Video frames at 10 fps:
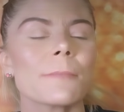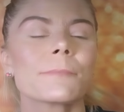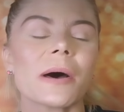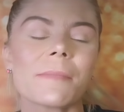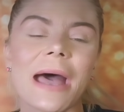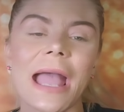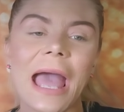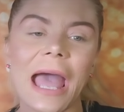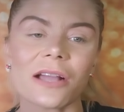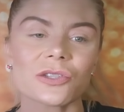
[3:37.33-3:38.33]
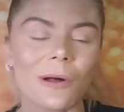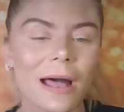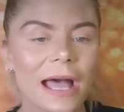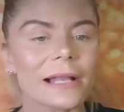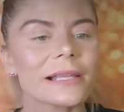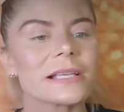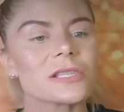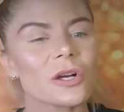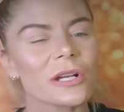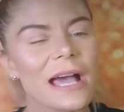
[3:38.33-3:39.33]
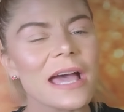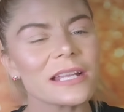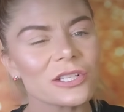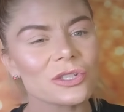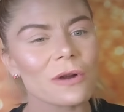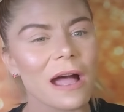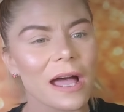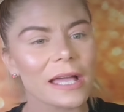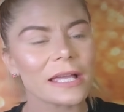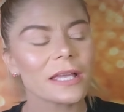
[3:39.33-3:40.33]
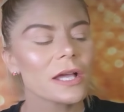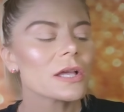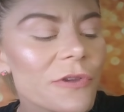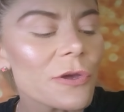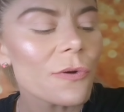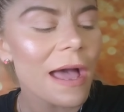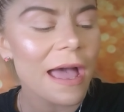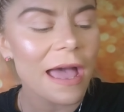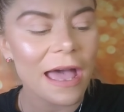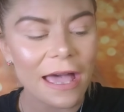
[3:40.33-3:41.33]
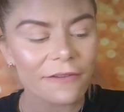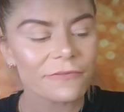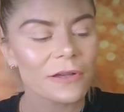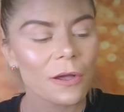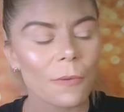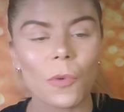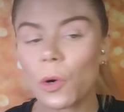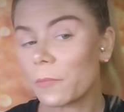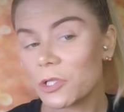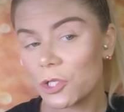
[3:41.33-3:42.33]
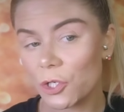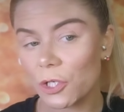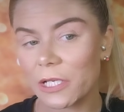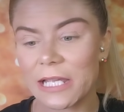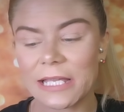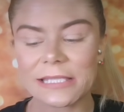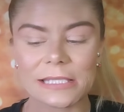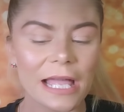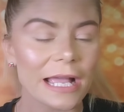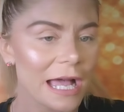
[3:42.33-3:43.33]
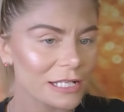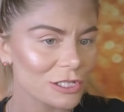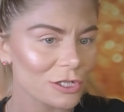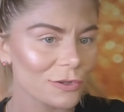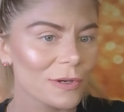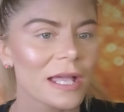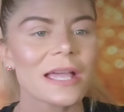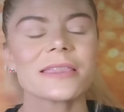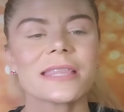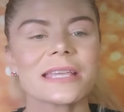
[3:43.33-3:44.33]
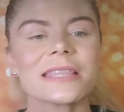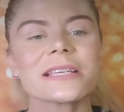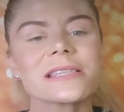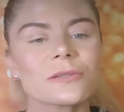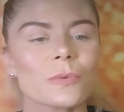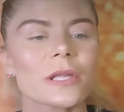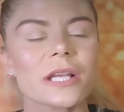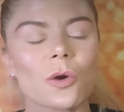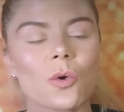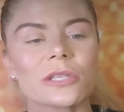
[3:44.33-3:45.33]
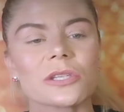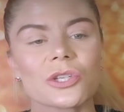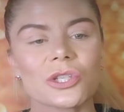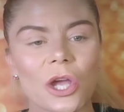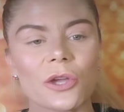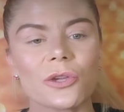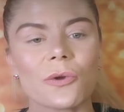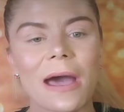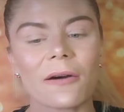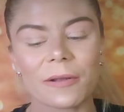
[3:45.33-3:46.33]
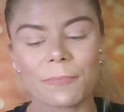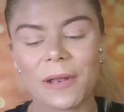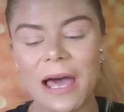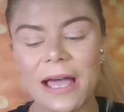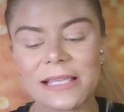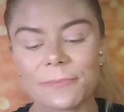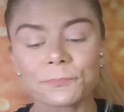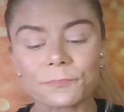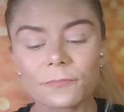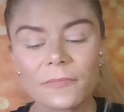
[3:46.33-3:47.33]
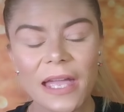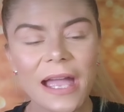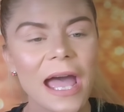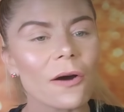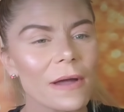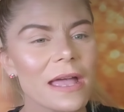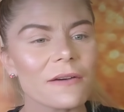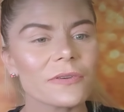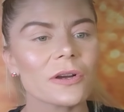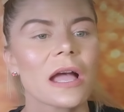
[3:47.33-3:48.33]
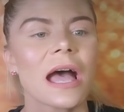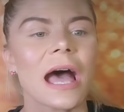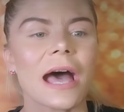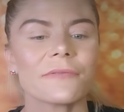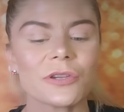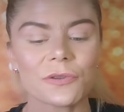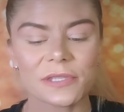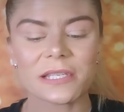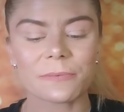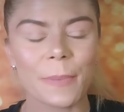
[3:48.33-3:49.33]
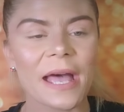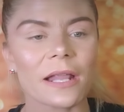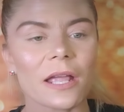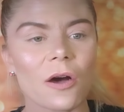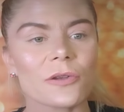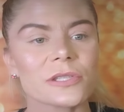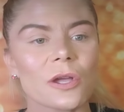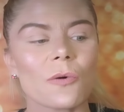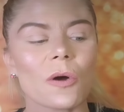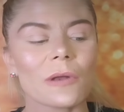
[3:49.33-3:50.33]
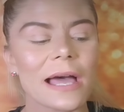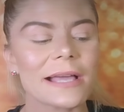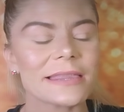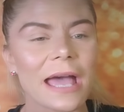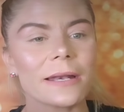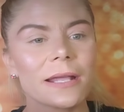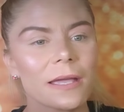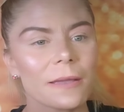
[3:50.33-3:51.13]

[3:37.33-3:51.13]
but my actual eyelids are kind of dry. If you have more mature lids like I do, then this is really going to show you how it applies. However, I've used this palette also on like that